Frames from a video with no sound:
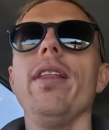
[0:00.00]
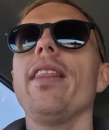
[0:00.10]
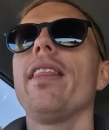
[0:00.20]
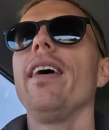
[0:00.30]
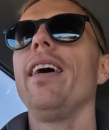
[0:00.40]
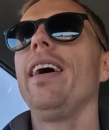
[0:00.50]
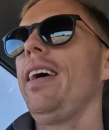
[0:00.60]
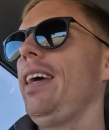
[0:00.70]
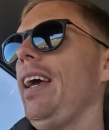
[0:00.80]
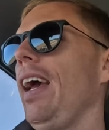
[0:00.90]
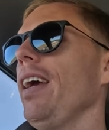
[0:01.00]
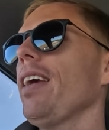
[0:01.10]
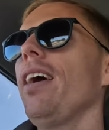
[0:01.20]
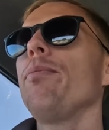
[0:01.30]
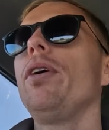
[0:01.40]
What the heck
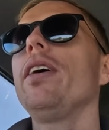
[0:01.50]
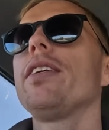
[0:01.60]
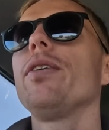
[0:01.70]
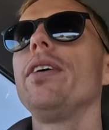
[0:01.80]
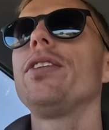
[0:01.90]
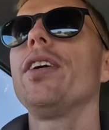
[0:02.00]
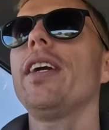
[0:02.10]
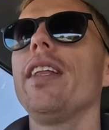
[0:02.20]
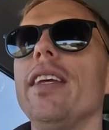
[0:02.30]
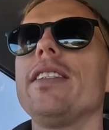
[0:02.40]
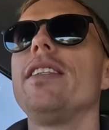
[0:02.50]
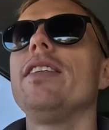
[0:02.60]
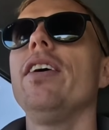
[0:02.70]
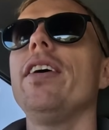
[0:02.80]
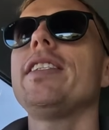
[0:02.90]
am I doing drinking this
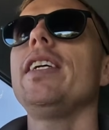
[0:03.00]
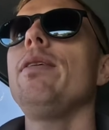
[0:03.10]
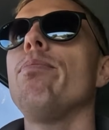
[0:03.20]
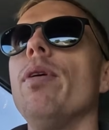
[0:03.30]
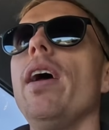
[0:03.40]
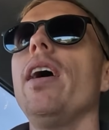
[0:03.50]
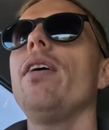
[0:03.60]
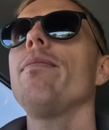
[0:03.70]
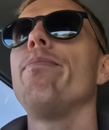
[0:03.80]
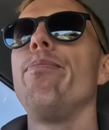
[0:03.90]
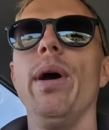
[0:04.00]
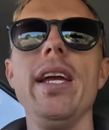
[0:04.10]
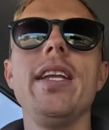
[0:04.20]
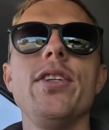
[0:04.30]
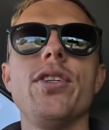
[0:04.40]
dirty brown bean